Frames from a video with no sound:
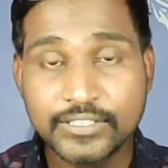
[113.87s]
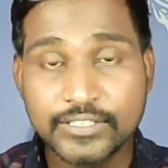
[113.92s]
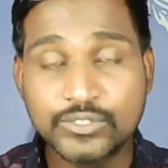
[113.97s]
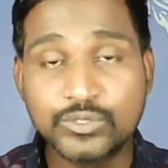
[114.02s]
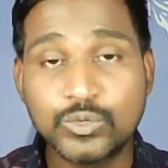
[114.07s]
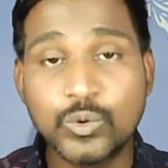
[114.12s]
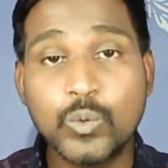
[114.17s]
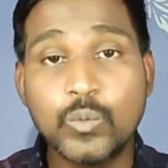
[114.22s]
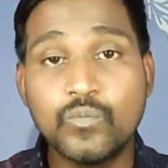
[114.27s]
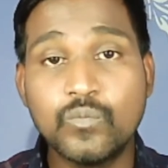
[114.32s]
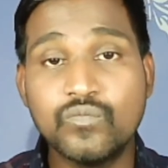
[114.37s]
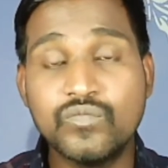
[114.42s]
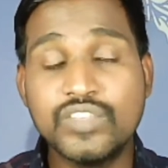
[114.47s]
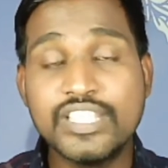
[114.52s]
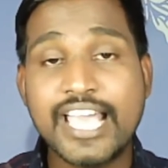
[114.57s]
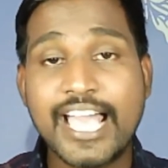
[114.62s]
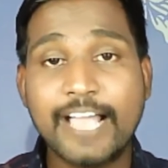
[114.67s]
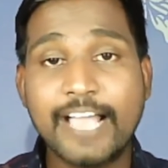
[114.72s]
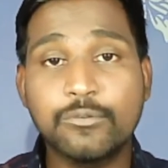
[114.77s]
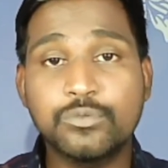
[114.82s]
So we
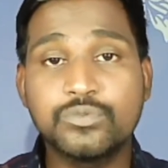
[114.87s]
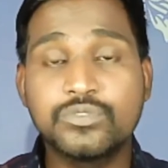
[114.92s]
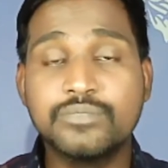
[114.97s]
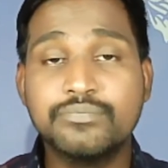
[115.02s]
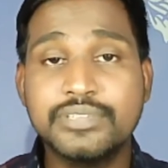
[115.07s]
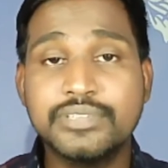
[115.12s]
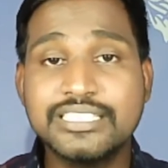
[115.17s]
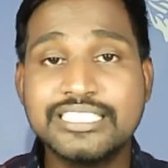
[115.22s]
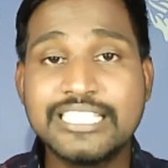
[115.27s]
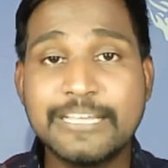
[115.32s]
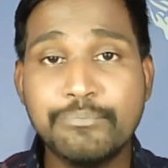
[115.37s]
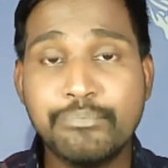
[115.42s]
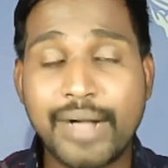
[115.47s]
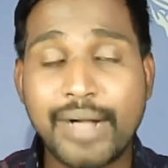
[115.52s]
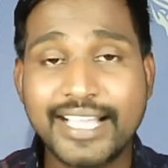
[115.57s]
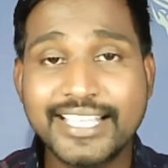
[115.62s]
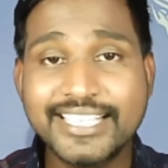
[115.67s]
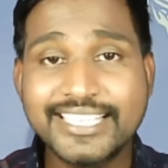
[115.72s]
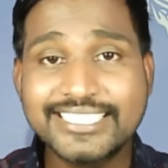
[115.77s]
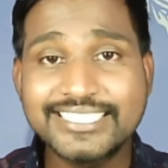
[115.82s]
have to build a
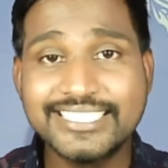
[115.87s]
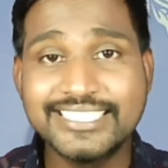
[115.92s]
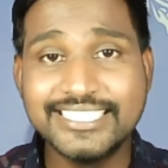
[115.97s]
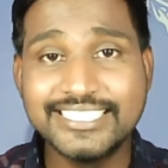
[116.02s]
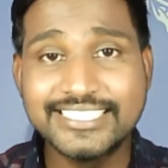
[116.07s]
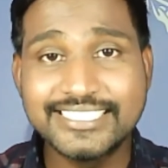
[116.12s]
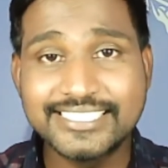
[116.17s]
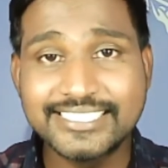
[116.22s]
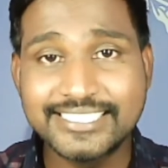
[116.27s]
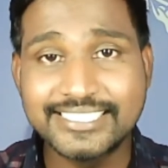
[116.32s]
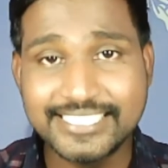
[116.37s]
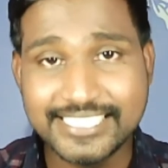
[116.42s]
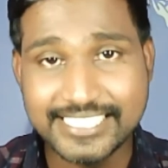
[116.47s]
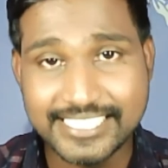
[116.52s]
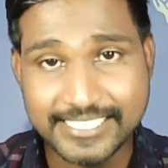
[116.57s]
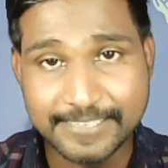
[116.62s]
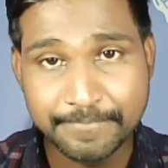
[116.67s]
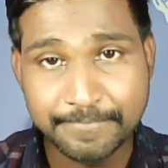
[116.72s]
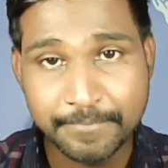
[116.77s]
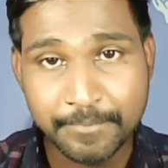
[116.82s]
buyers list
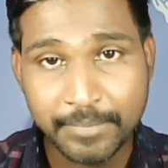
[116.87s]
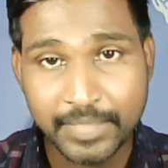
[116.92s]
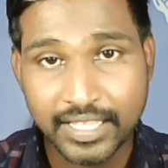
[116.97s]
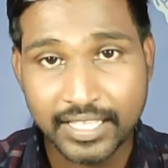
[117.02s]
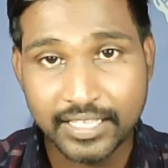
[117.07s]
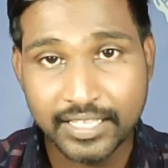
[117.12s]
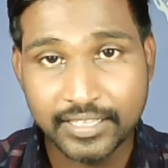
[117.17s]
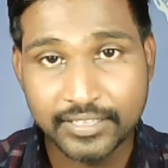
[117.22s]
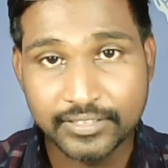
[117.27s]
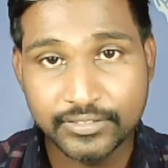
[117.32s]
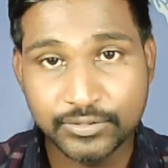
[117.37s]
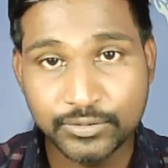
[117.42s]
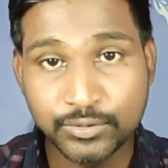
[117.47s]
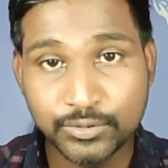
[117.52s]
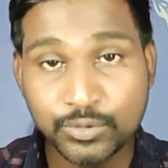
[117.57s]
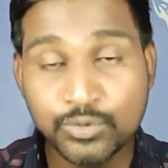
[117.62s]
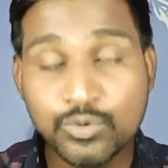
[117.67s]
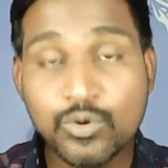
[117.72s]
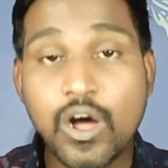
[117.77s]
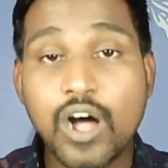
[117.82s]
C
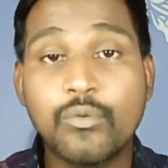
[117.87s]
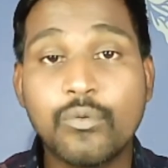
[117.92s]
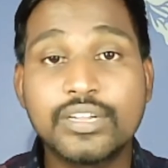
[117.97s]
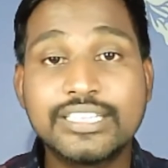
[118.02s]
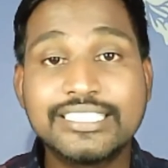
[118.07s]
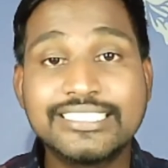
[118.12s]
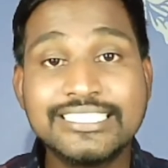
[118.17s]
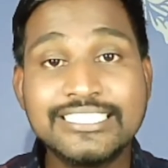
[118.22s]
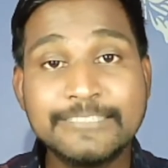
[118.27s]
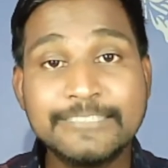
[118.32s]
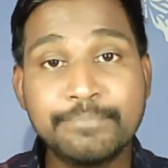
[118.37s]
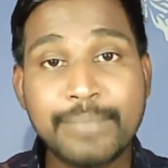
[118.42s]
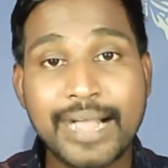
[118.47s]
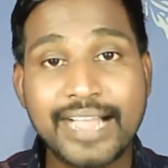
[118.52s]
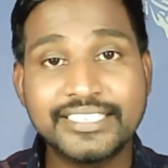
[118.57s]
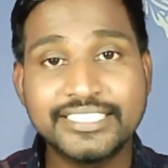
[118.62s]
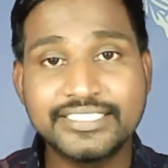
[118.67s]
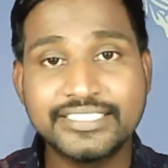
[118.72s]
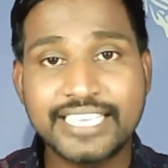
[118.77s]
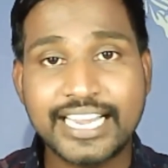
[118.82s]
through our
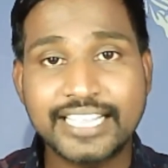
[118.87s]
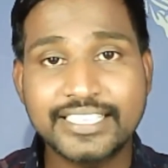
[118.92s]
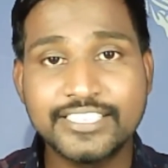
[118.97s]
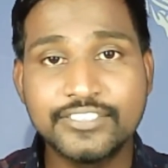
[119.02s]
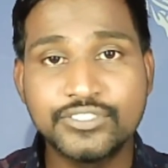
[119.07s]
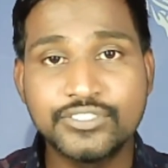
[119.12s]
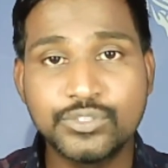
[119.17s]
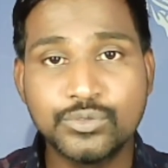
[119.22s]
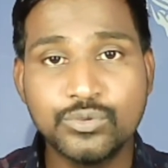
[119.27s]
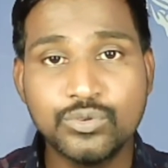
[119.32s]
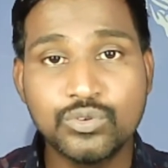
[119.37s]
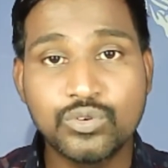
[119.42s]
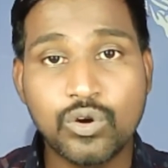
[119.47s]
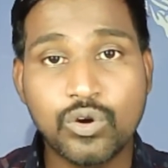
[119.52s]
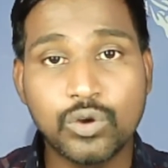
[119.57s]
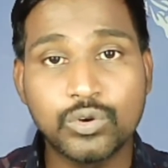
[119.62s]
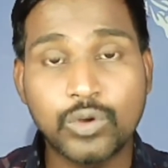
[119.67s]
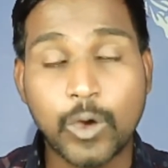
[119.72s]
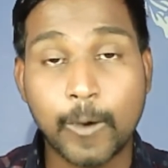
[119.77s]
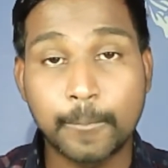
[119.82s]
third-party tracking tool
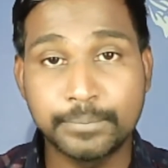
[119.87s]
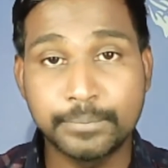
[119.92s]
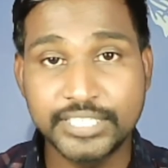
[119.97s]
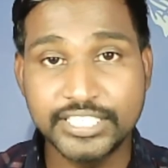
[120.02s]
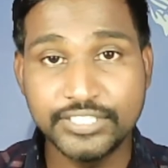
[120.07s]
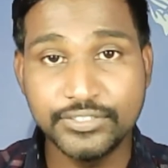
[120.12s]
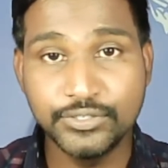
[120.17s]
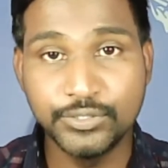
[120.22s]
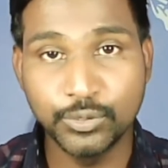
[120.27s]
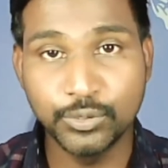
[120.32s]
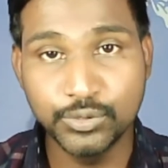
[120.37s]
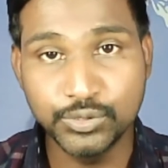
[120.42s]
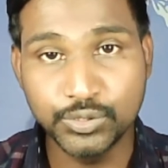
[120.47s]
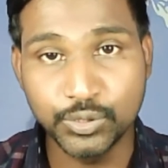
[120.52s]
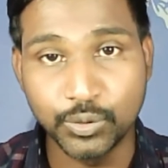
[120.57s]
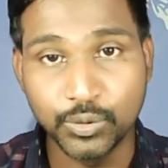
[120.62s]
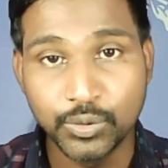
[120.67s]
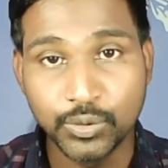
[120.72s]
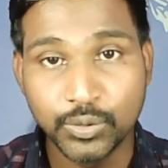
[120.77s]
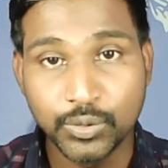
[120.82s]
called Optin
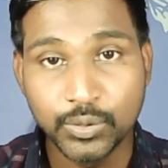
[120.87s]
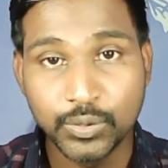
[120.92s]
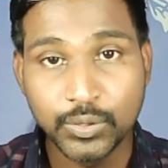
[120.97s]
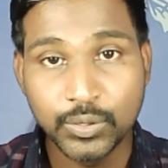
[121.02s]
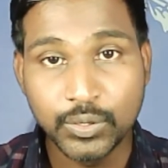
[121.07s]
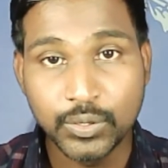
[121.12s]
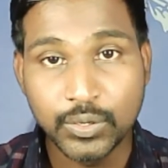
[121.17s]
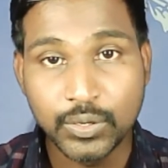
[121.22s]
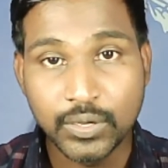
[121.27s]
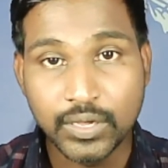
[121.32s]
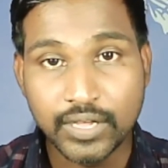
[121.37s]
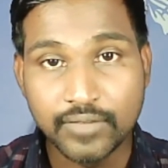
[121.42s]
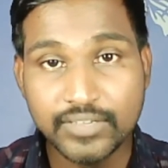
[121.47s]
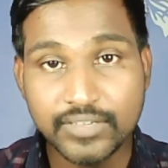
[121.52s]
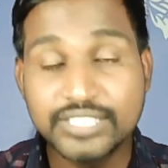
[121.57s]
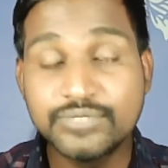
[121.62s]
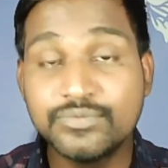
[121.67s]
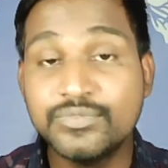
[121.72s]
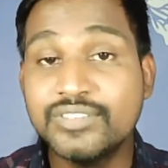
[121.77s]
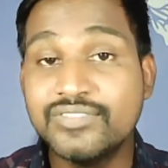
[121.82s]
Dojo,
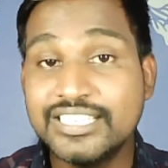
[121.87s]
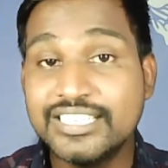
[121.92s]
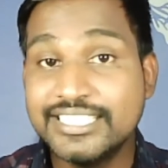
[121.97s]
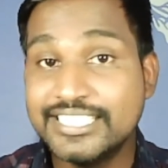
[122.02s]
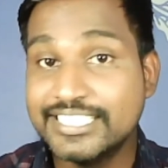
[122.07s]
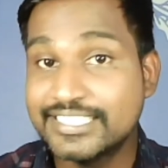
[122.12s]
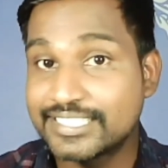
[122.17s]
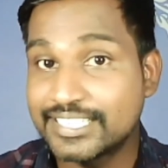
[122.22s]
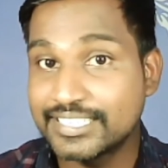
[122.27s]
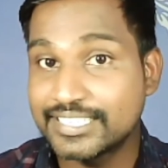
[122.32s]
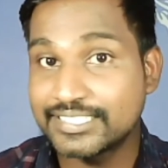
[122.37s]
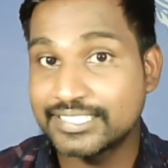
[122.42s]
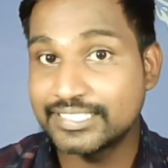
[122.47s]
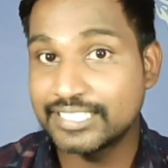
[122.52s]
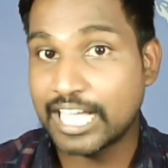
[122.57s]
which we will discuss in